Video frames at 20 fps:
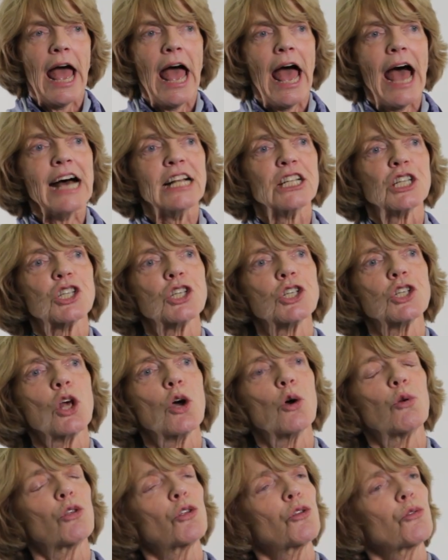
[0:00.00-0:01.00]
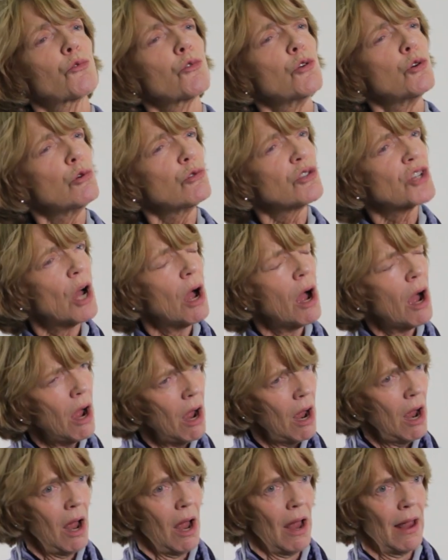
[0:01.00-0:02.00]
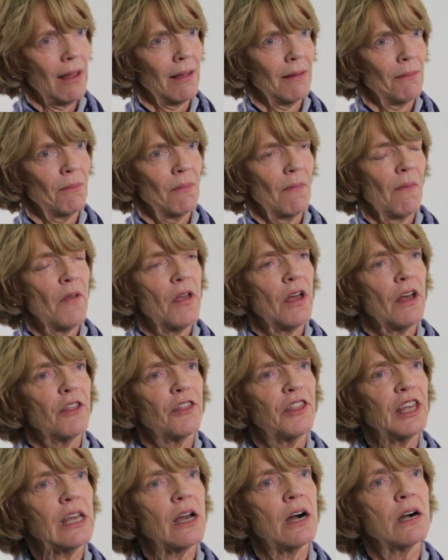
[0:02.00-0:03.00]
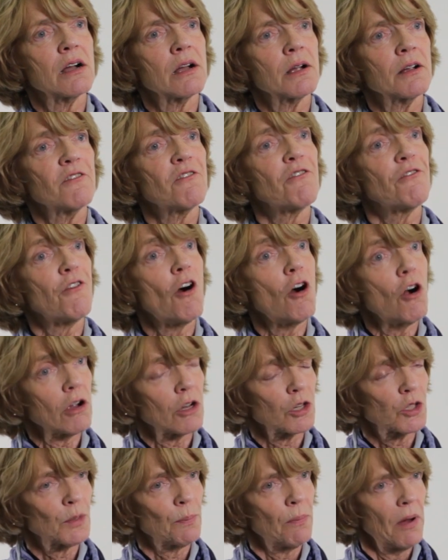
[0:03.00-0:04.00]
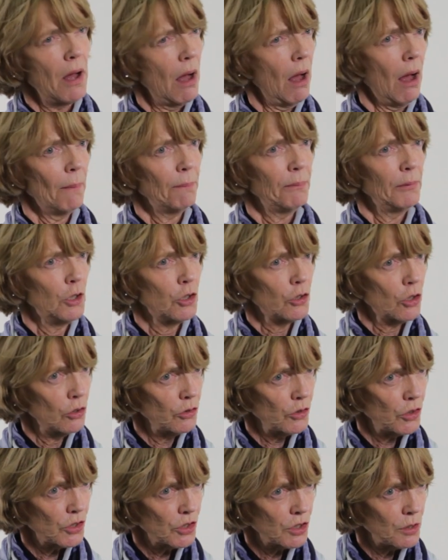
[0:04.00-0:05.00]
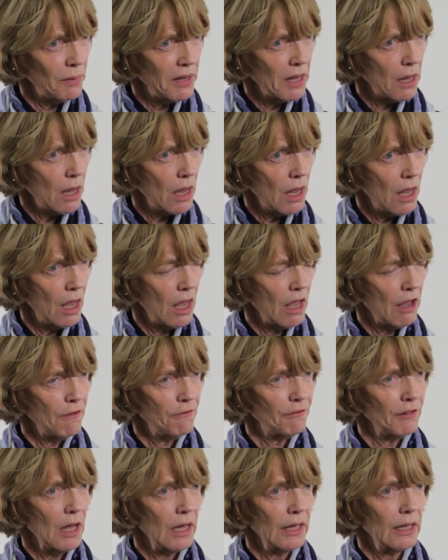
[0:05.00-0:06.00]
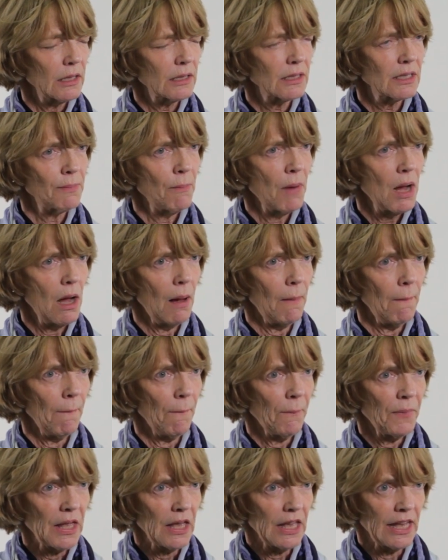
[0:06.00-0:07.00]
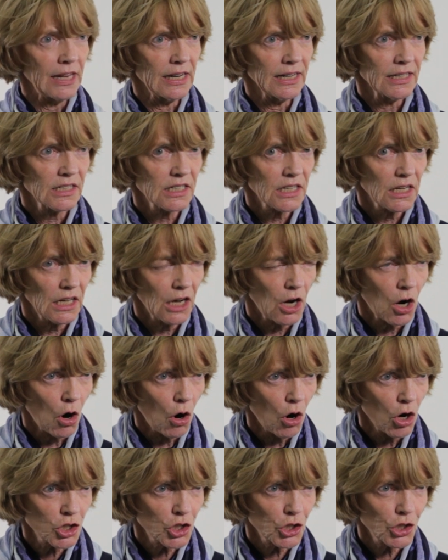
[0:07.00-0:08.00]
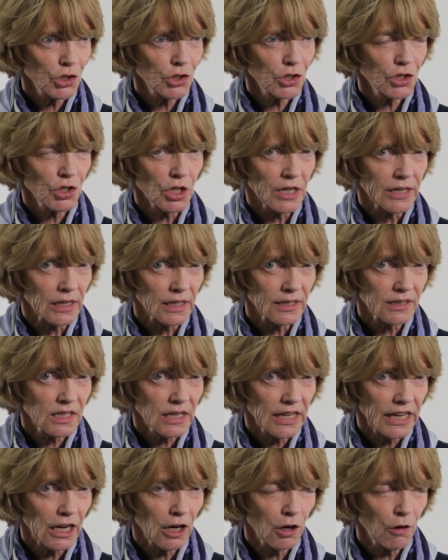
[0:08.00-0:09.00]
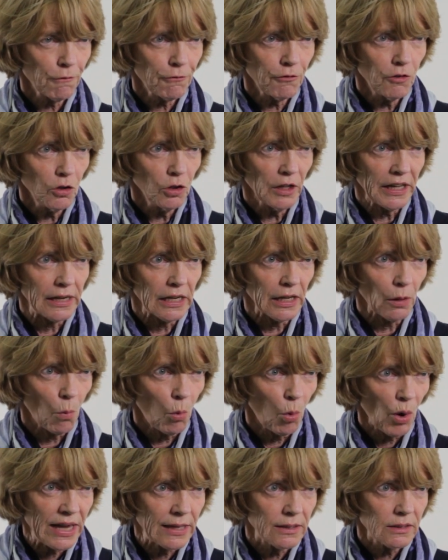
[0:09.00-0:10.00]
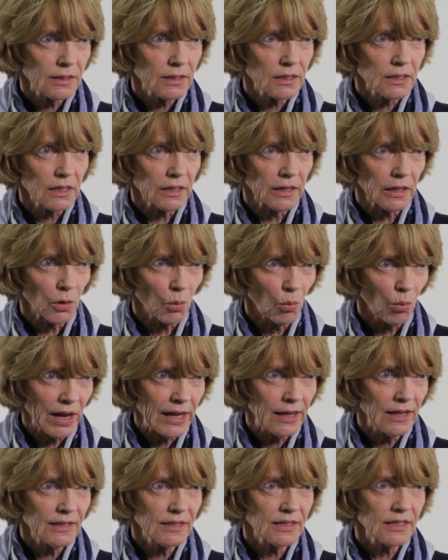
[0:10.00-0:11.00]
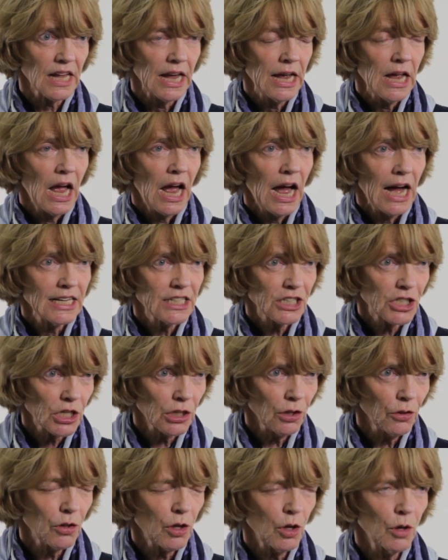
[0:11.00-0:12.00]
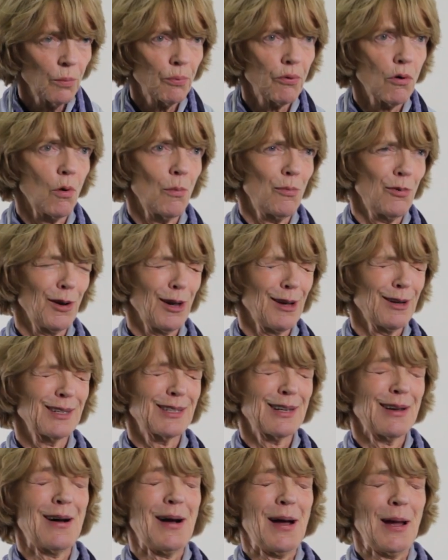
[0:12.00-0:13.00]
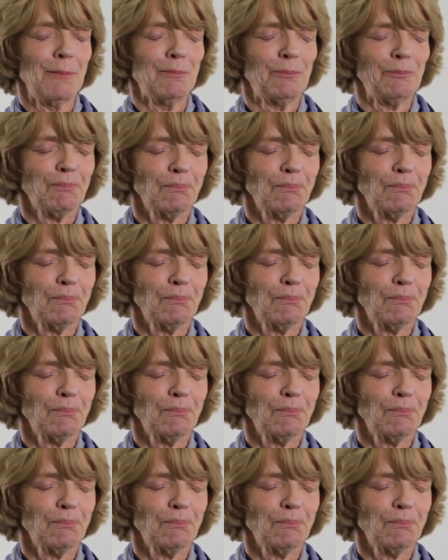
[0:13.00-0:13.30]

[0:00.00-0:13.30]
And so through time, the young fox pup learns to behave like its mom in its cautious and it's careful and it waits and it waits until the appropriate time.